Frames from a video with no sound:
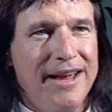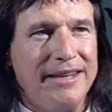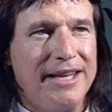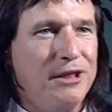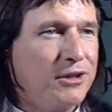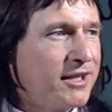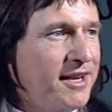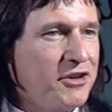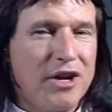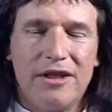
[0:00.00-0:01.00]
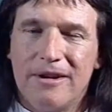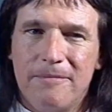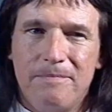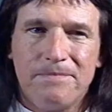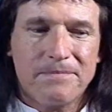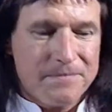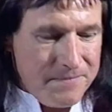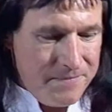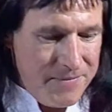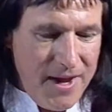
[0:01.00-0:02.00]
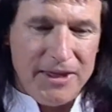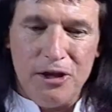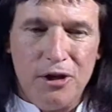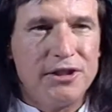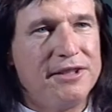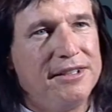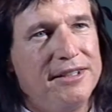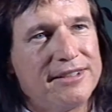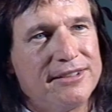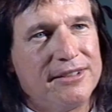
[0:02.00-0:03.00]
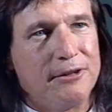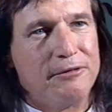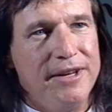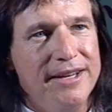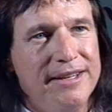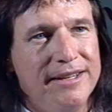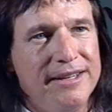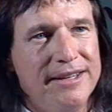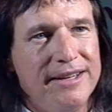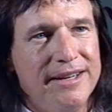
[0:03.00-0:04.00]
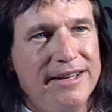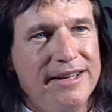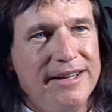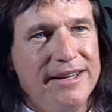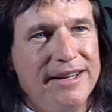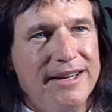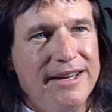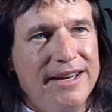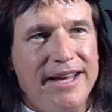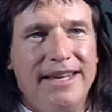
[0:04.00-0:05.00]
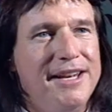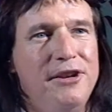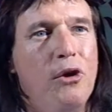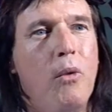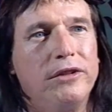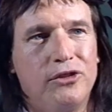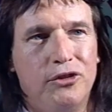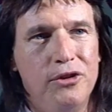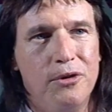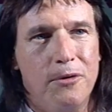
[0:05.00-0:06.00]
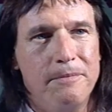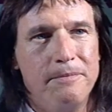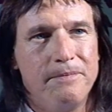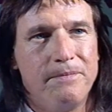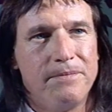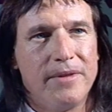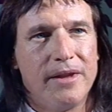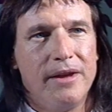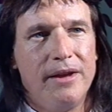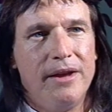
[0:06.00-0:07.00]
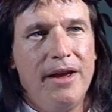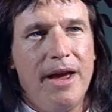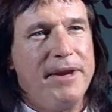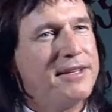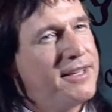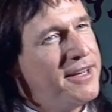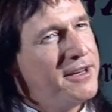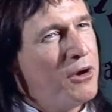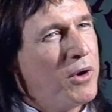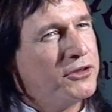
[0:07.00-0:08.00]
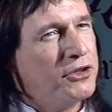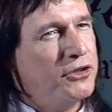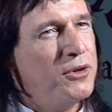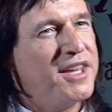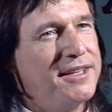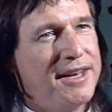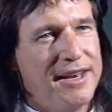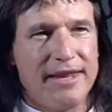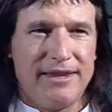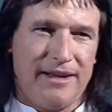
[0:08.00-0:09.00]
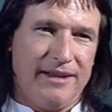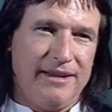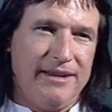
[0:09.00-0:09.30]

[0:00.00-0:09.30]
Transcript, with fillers: And they looked at each other, and they looked at the dust at their feet, and they didn't know what to do. And because they didn't know what to do, they did nothing.